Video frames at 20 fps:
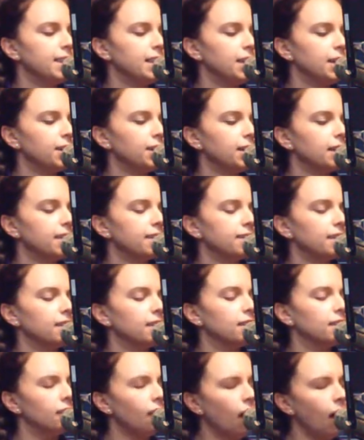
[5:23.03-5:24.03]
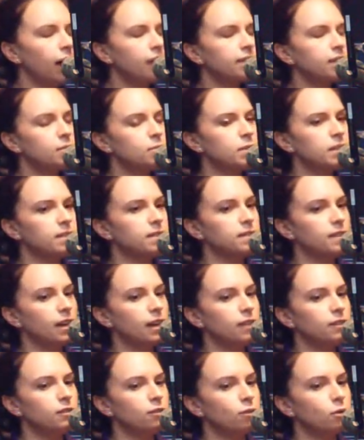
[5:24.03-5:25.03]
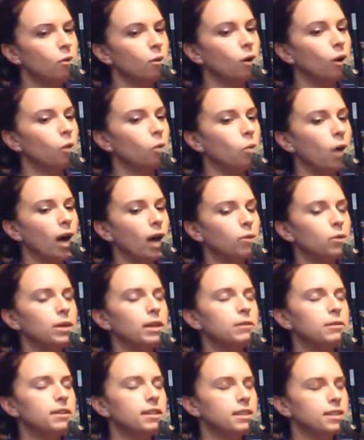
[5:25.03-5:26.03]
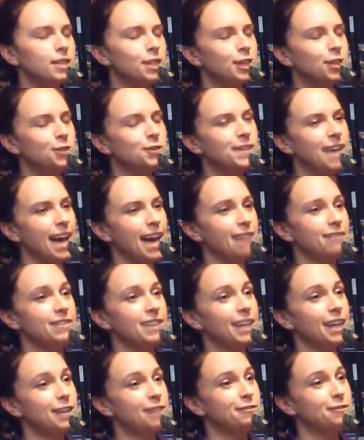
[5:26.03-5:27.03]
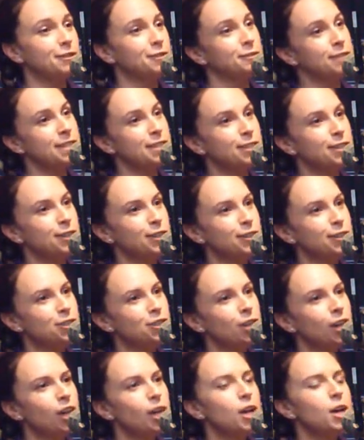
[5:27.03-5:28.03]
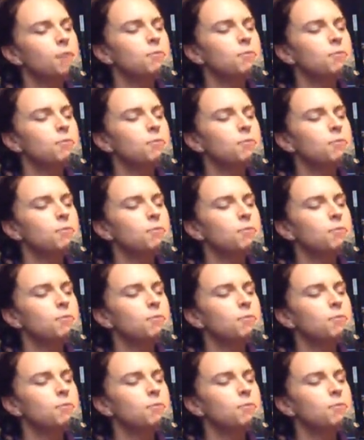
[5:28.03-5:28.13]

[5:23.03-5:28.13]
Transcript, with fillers: There is a lot to be said for why we continue to advocate for research,